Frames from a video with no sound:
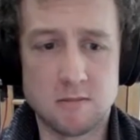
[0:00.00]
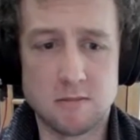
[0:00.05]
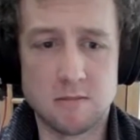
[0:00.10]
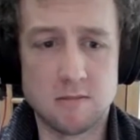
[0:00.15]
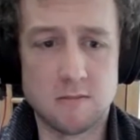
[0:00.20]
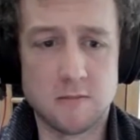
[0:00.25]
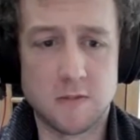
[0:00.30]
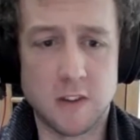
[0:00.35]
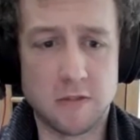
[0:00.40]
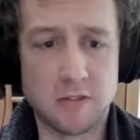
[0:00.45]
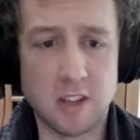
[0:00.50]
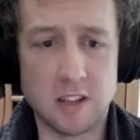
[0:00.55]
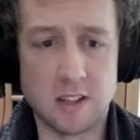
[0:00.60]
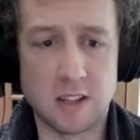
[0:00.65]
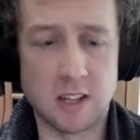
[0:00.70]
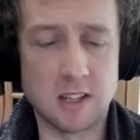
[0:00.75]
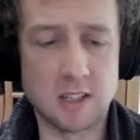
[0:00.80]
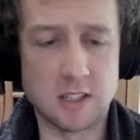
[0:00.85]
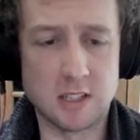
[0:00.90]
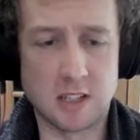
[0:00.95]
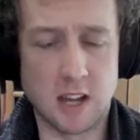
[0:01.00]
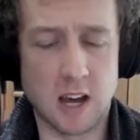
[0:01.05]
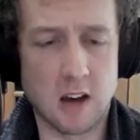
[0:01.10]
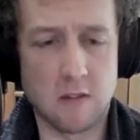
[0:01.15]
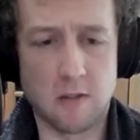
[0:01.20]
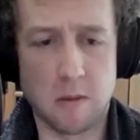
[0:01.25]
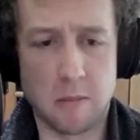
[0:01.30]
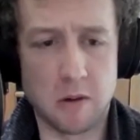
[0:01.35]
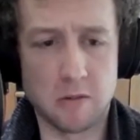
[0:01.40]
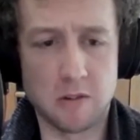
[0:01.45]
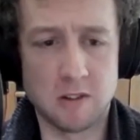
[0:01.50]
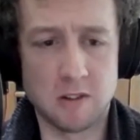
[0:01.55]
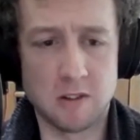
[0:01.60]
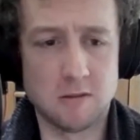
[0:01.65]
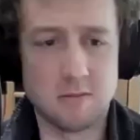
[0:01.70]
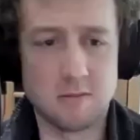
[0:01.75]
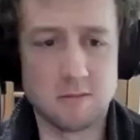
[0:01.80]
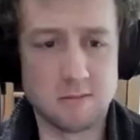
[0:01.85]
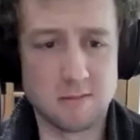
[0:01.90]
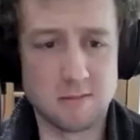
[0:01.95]
15 days he's at 500,000.
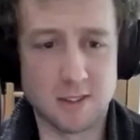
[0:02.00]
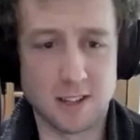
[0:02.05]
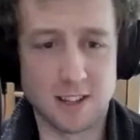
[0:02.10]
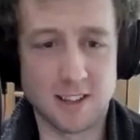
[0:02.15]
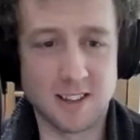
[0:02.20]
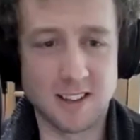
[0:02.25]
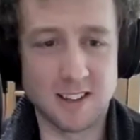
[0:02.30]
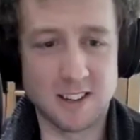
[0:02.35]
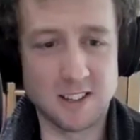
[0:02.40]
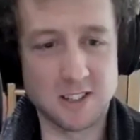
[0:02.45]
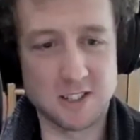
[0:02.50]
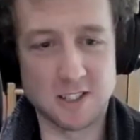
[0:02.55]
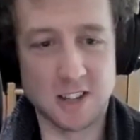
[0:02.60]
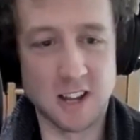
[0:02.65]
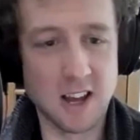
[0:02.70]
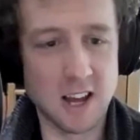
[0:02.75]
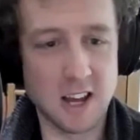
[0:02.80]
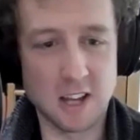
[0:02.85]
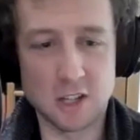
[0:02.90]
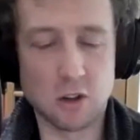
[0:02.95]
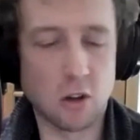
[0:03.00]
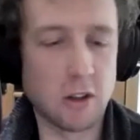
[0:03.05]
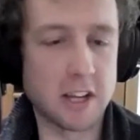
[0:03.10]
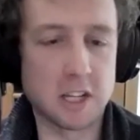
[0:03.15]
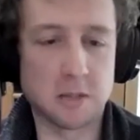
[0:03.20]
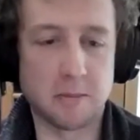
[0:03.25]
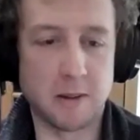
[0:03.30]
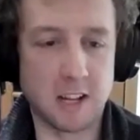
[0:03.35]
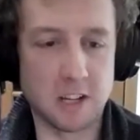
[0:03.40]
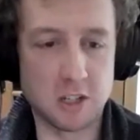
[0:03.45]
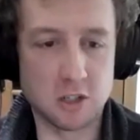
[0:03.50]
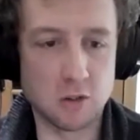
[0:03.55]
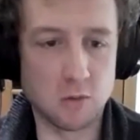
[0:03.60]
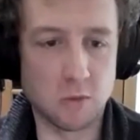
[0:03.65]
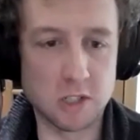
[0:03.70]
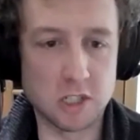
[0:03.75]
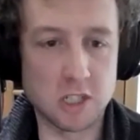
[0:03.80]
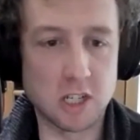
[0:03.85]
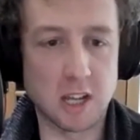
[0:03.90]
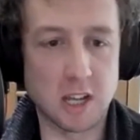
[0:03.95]
Like, it's all exponential.
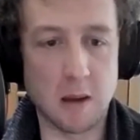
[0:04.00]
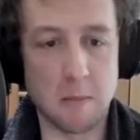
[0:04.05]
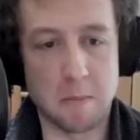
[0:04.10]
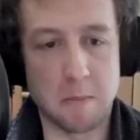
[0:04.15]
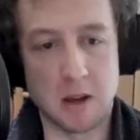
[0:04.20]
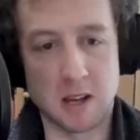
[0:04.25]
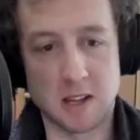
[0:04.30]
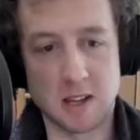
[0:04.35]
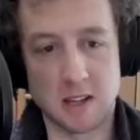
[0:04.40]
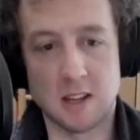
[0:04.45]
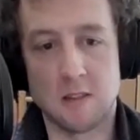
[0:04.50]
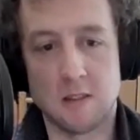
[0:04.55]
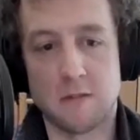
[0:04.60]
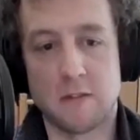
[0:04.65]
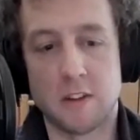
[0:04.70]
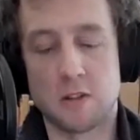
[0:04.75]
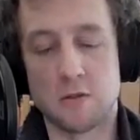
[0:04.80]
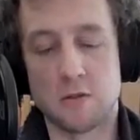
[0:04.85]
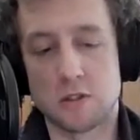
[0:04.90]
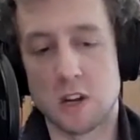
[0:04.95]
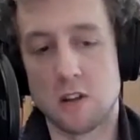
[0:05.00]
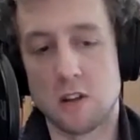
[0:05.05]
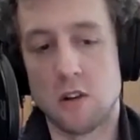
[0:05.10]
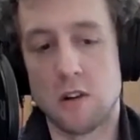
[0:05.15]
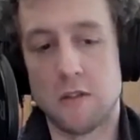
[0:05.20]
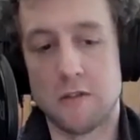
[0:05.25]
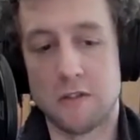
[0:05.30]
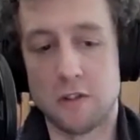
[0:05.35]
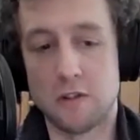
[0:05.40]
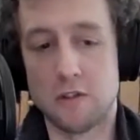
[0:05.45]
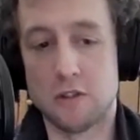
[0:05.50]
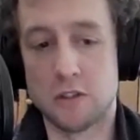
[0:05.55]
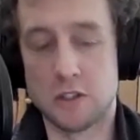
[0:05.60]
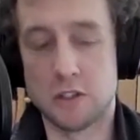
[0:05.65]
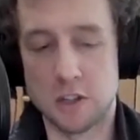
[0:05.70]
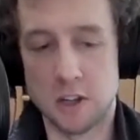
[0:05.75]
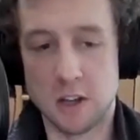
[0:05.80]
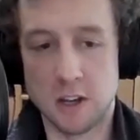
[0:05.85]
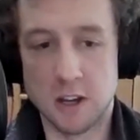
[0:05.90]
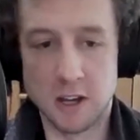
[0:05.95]
Once you get big and your videos get a lot of
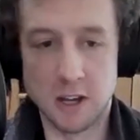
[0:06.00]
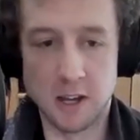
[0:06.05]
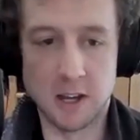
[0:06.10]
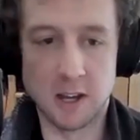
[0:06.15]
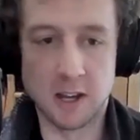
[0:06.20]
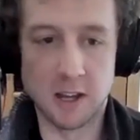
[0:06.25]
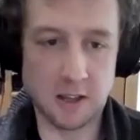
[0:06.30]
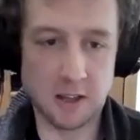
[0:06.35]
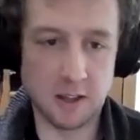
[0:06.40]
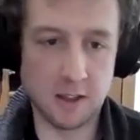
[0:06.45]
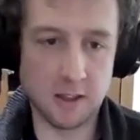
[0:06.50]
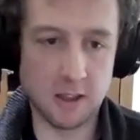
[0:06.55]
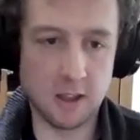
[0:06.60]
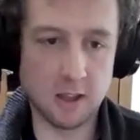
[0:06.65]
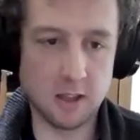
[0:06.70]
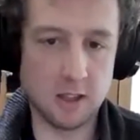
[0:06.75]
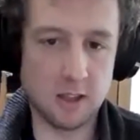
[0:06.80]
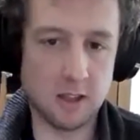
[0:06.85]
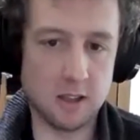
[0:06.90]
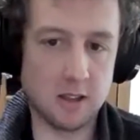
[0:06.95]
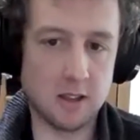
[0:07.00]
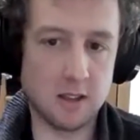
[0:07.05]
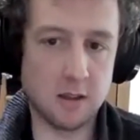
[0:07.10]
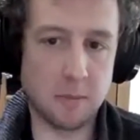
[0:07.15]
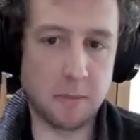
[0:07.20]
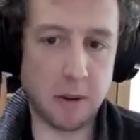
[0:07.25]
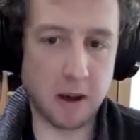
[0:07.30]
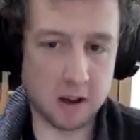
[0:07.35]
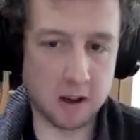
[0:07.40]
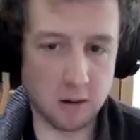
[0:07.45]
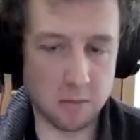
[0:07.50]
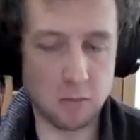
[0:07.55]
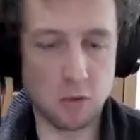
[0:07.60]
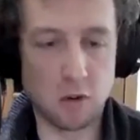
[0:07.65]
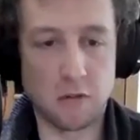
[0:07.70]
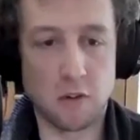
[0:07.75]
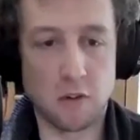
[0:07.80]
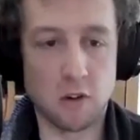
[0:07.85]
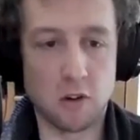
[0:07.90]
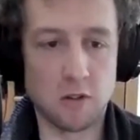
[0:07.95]
views, you pick up more
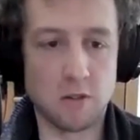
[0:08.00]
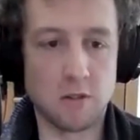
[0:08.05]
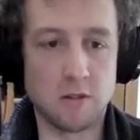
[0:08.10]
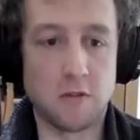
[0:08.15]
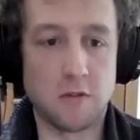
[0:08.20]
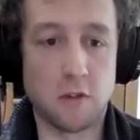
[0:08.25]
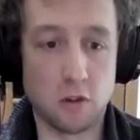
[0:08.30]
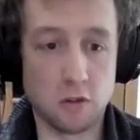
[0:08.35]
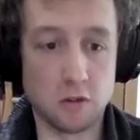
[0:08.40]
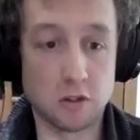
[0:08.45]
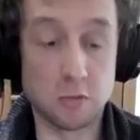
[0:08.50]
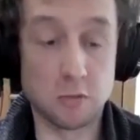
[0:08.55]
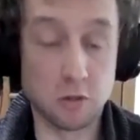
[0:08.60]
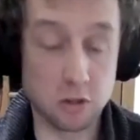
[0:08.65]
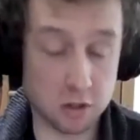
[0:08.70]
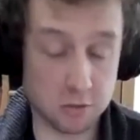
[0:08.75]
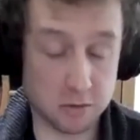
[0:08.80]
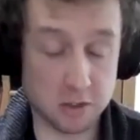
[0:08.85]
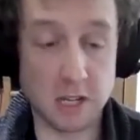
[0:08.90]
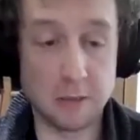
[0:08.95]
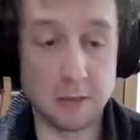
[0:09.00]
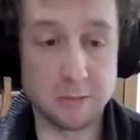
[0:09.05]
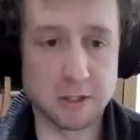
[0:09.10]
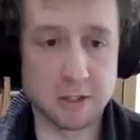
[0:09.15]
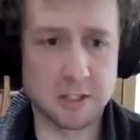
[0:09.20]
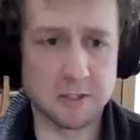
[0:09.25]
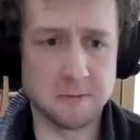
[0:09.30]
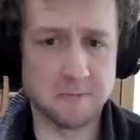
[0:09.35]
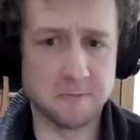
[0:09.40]
followers, more subscribers,